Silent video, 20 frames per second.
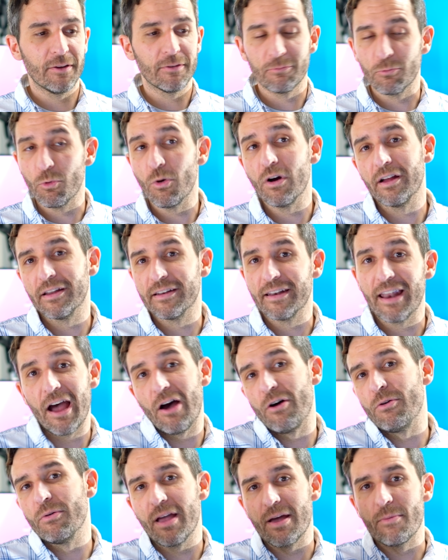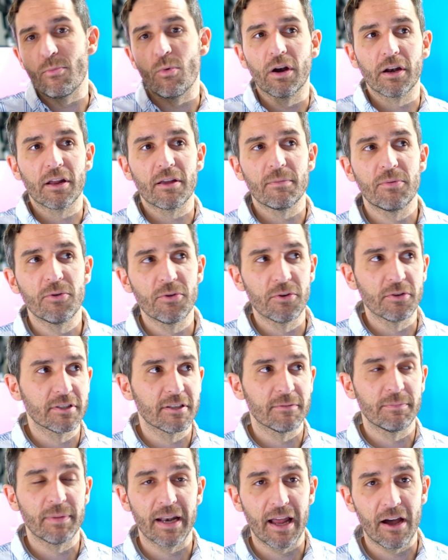one, now M one computers
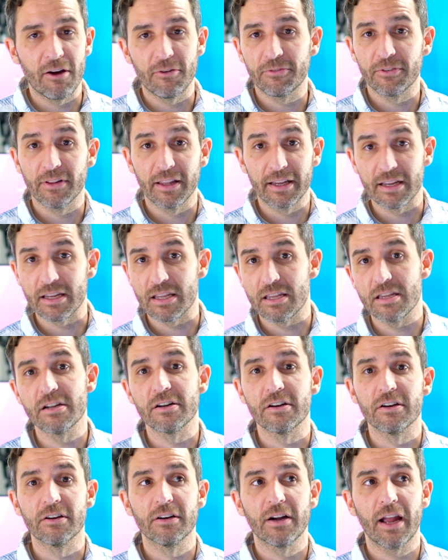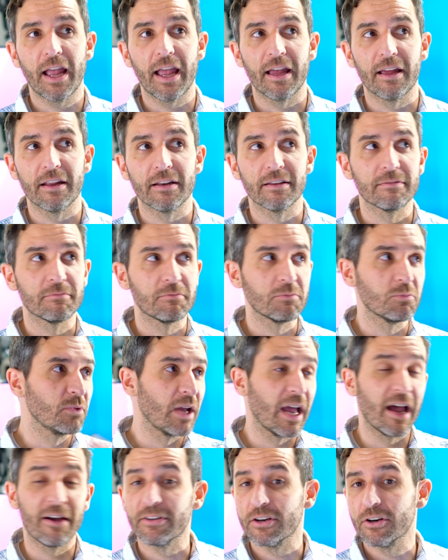have been out for like a year and
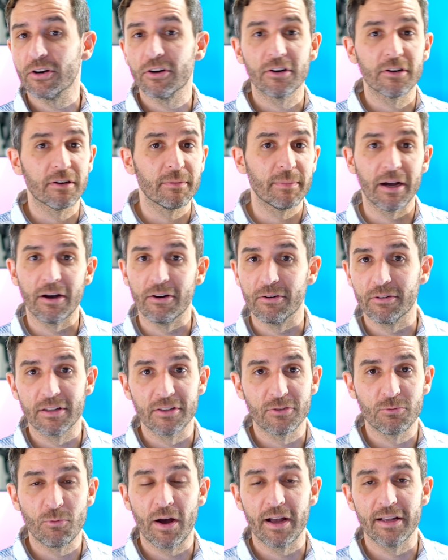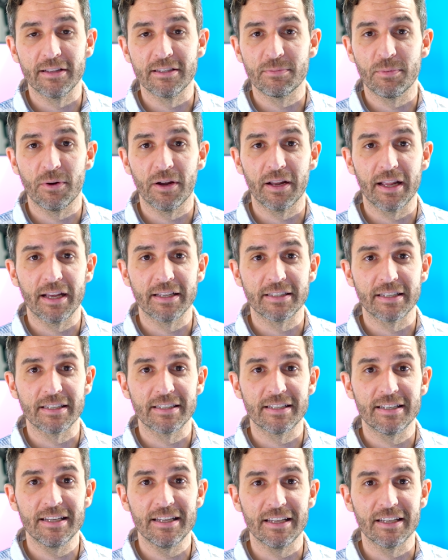haven't heard about this widespread S
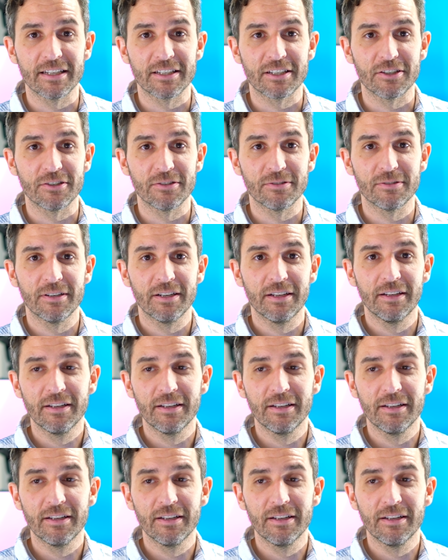S D issue.